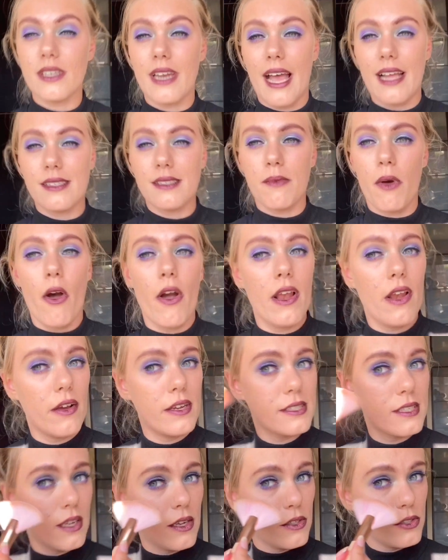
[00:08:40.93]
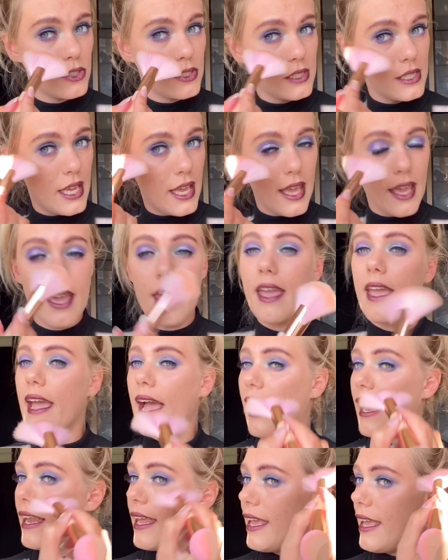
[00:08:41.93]
add some highlighter just here
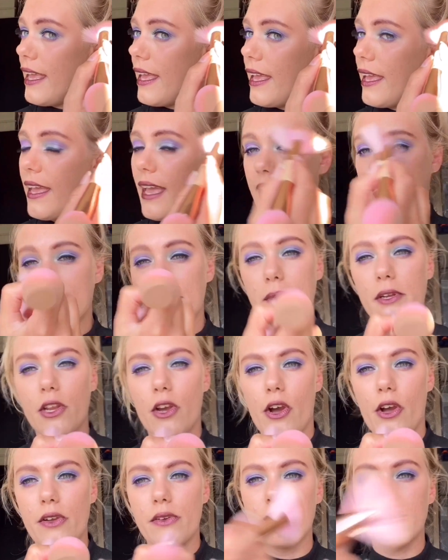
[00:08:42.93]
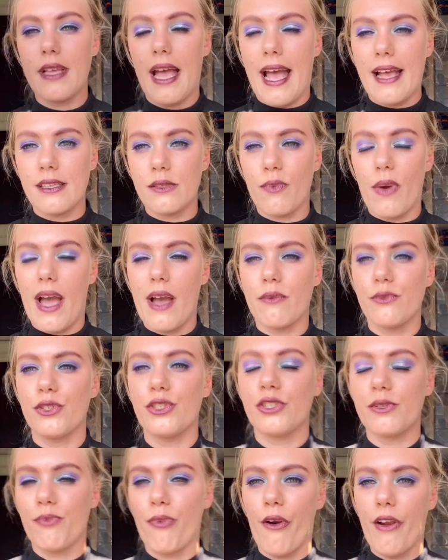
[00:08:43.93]
and down my nose as well,
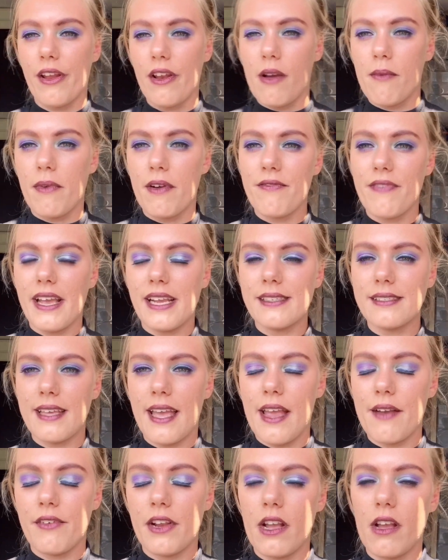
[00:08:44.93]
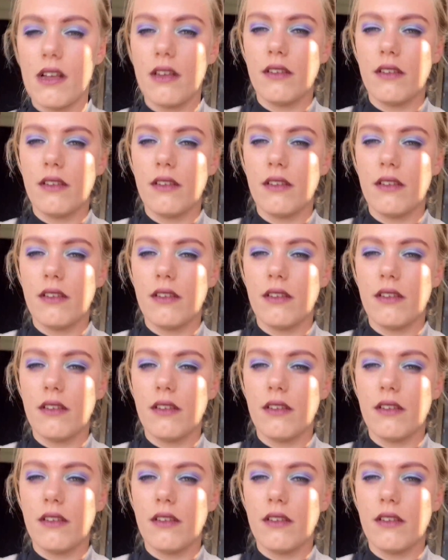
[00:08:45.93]
just to brighten up my face area.